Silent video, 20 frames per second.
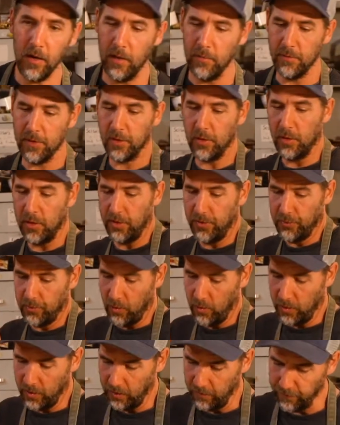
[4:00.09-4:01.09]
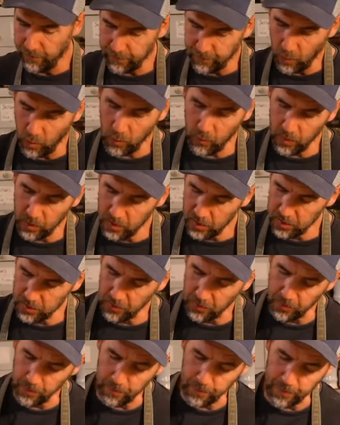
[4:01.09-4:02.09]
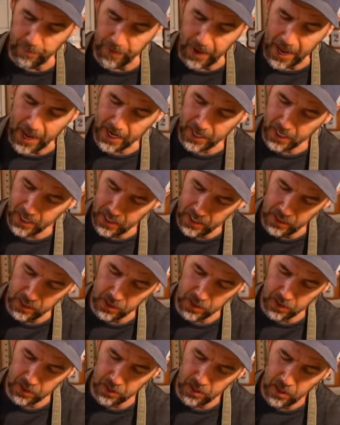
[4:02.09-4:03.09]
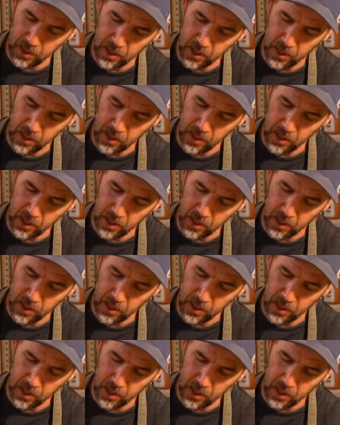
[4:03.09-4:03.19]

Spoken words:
I'm sort of throwing it forward so the back hits,